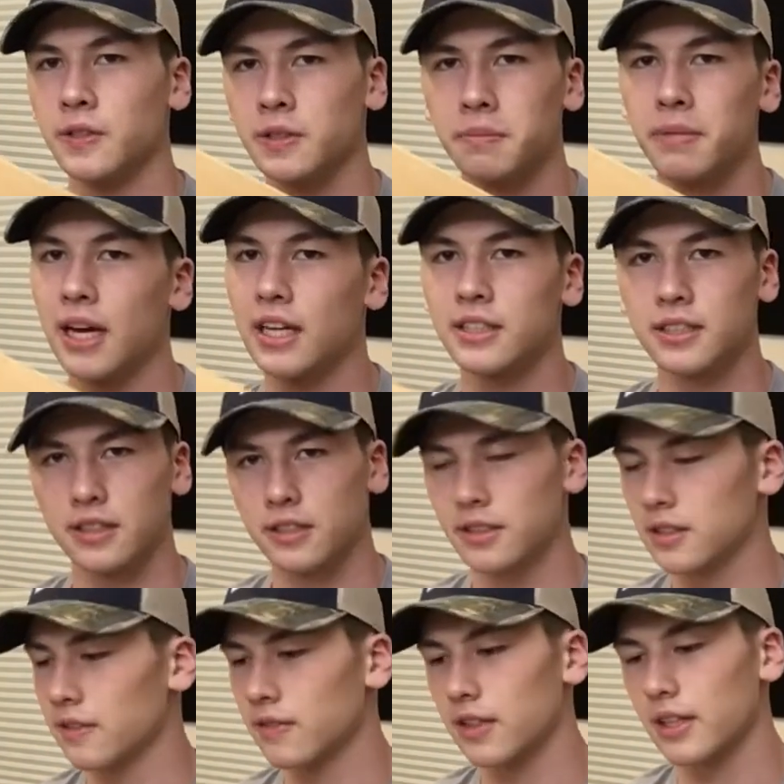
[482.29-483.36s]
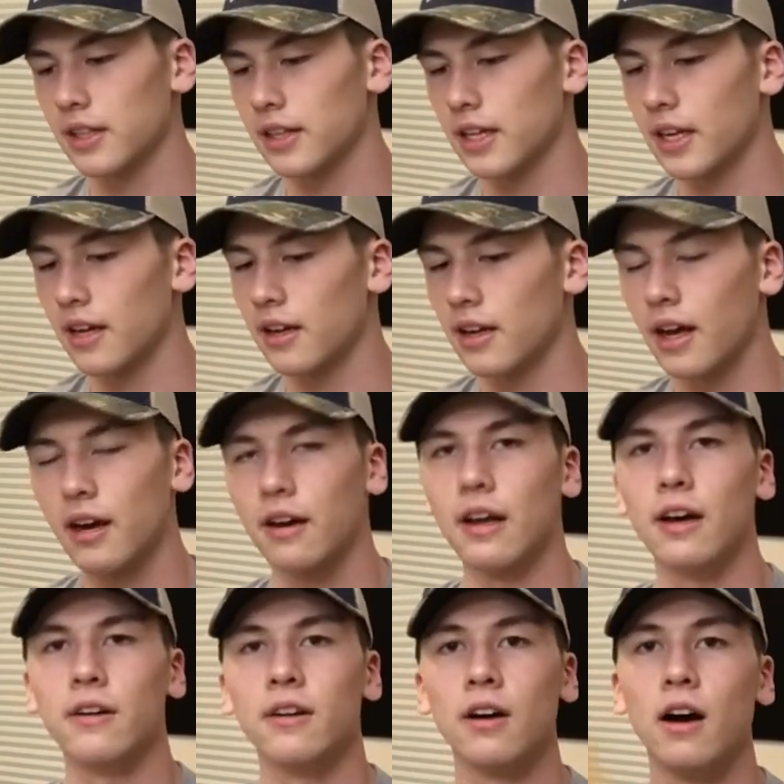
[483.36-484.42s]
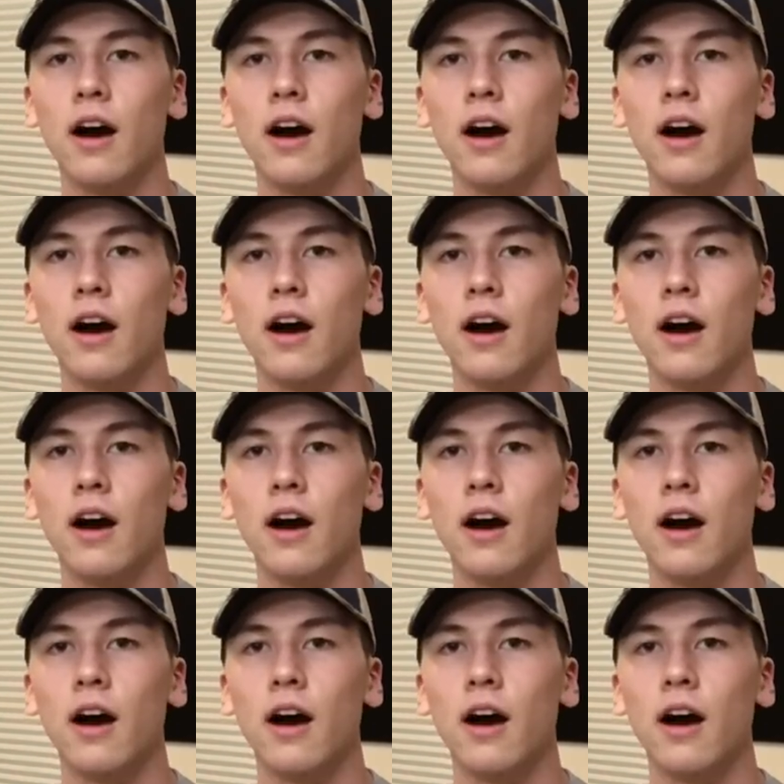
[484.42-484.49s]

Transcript: some patches or something like that. I don't know.